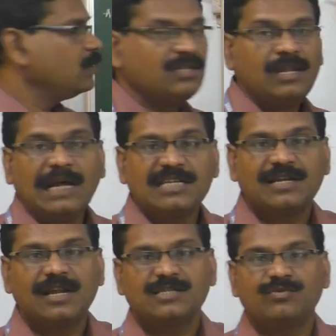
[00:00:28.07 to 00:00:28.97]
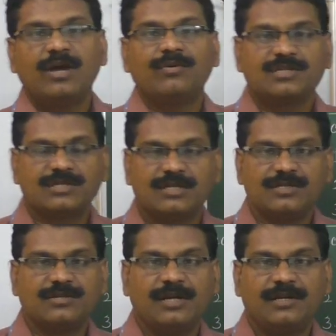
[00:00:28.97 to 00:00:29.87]
In the last class, we have
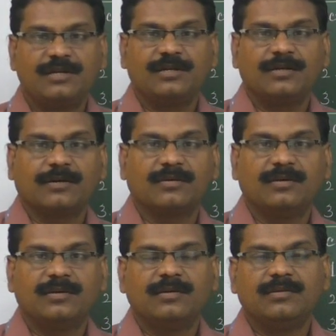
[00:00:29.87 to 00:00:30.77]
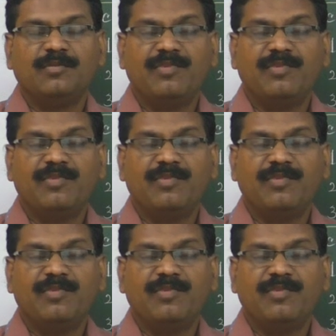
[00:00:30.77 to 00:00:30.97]
discussed that the